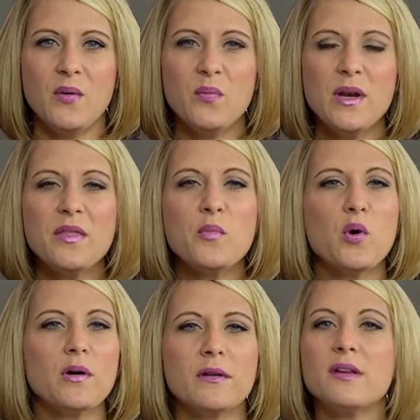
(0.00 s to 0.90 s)
One of the
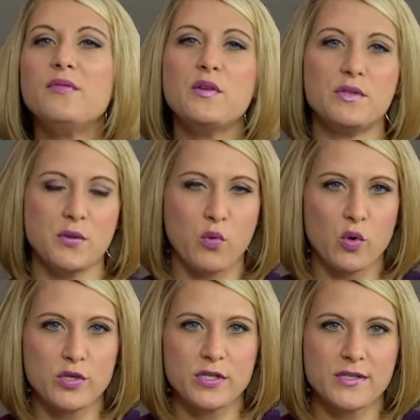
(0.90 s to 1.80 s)
more confusing
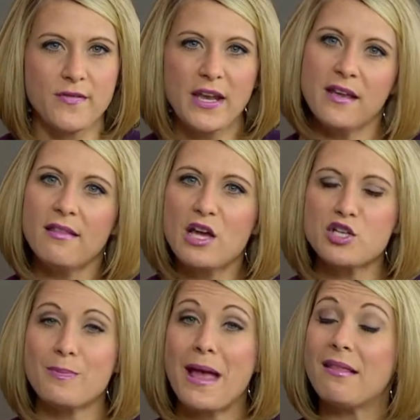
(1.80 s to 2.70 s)
portions of any
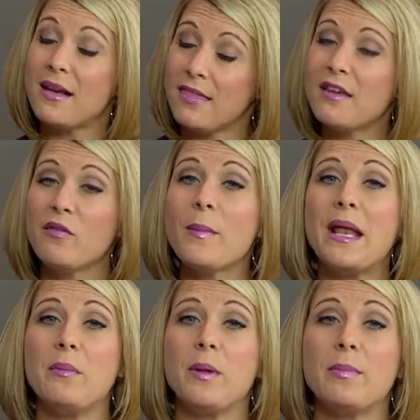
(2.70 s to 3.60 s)
election ballot, I think for
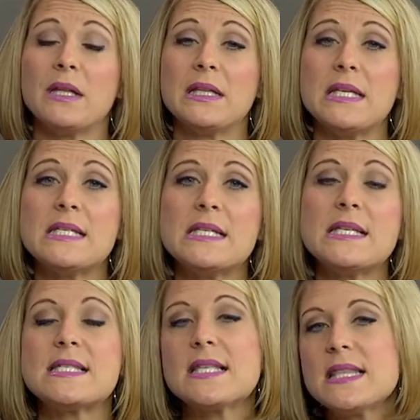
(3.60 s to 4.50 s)
many people at least,
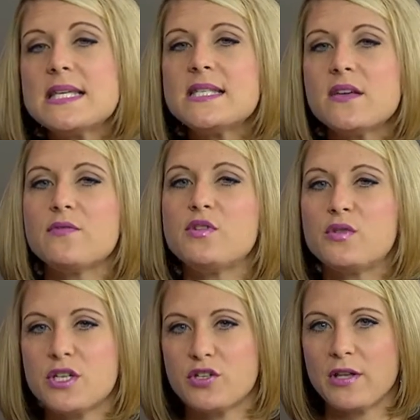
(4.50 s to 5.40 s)
is a list of
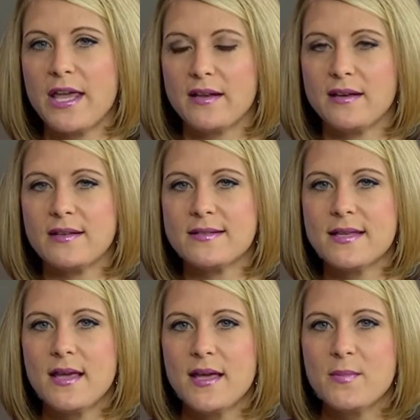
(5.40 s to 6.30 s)
judicial
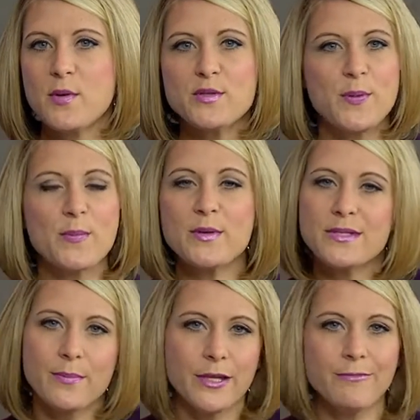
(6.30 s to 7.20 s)
candidates. Most people
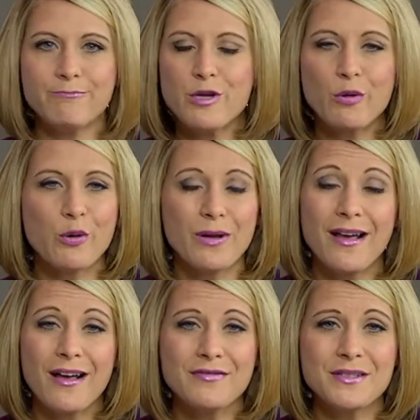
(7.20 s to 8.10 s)
simply don't know
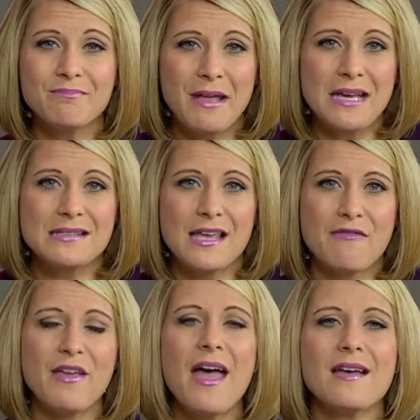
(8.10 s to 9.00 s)
enough to make a
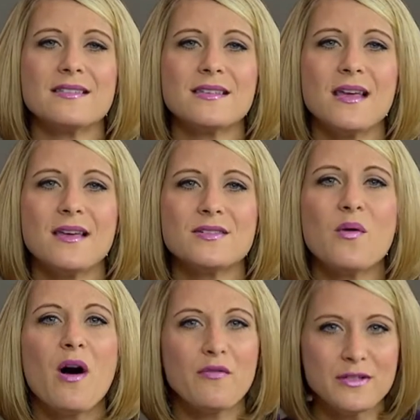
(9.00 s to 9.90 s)
safe guess.
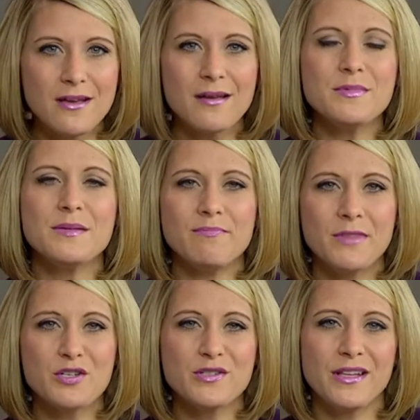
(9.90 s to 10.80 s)
So oftentimes,
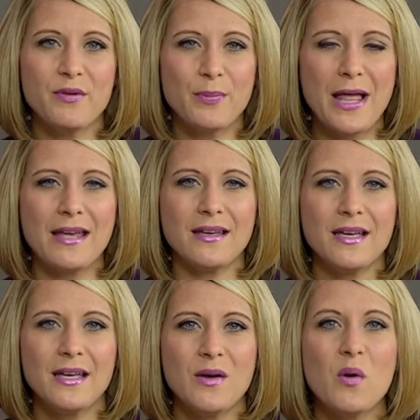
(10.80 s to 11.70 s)
they just leave it blank.
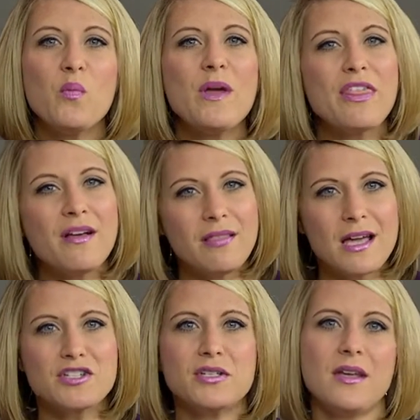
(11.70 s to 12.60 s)
Well, with
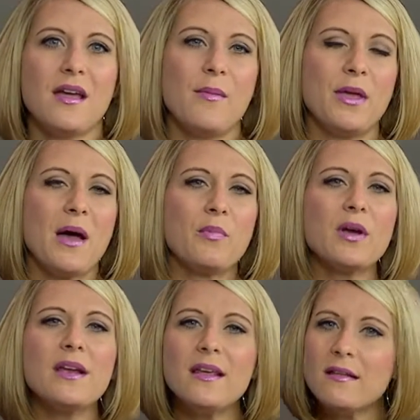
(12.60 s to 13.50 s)
Election Day coming up, we're
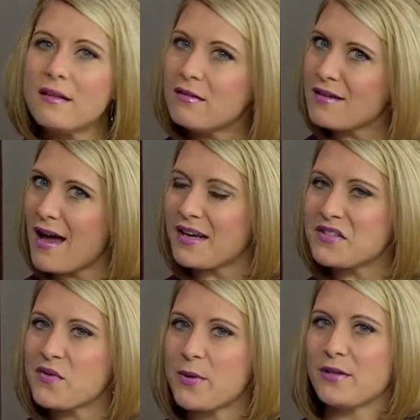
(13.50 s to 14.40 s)
going to get a little
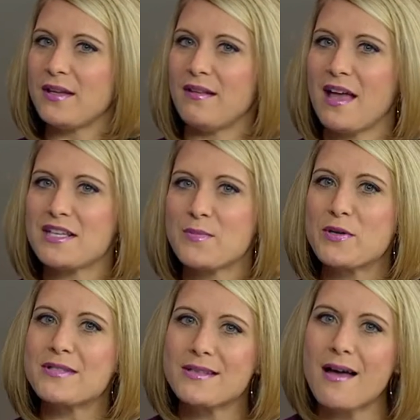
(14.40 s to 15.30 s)
guidance from our legal expert,